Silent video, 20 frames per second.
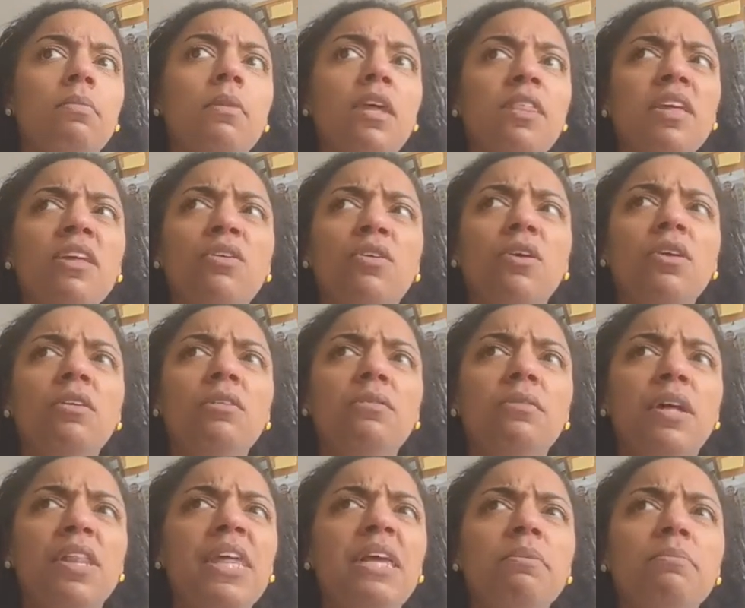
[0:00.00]
I think
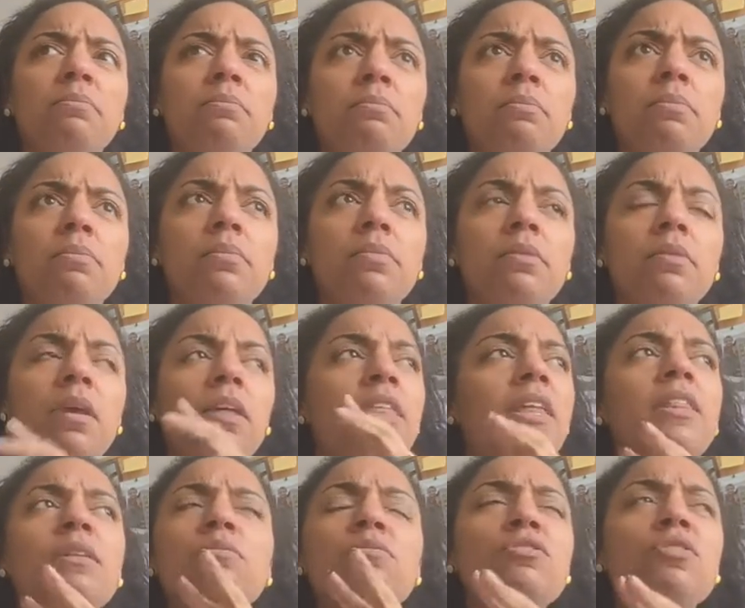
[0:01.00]

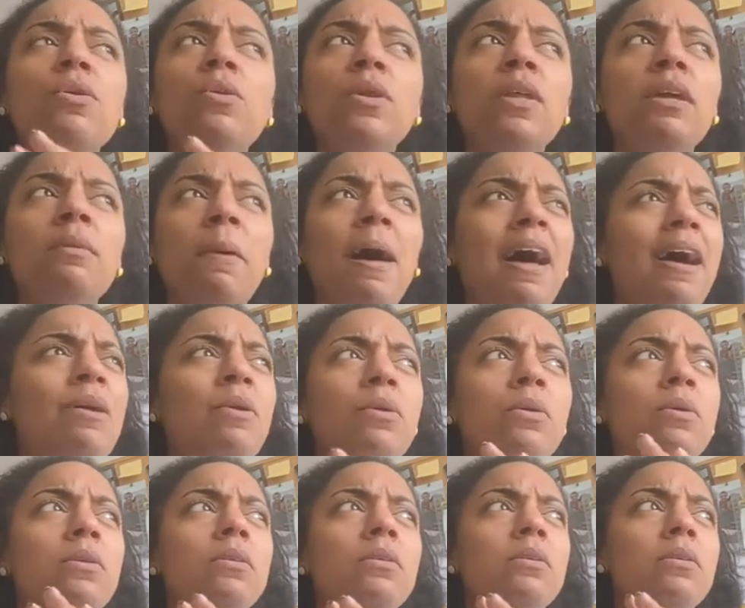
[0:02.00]
there was only
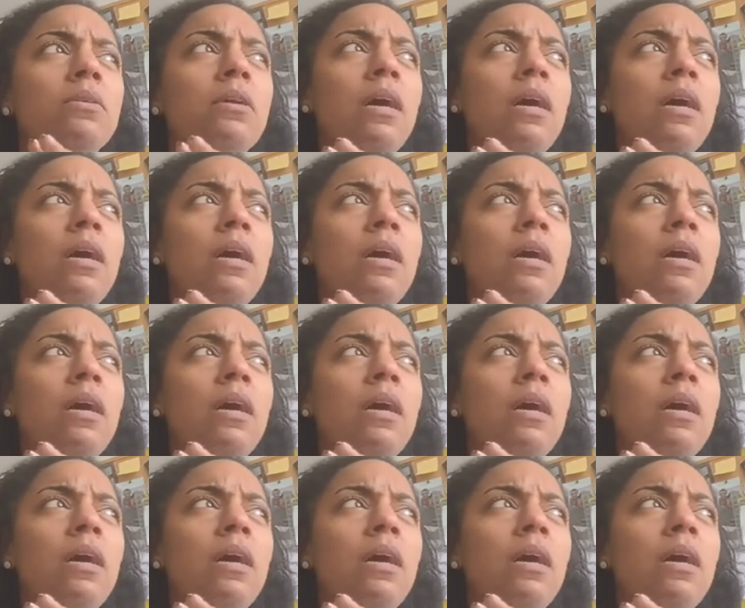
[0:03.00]
about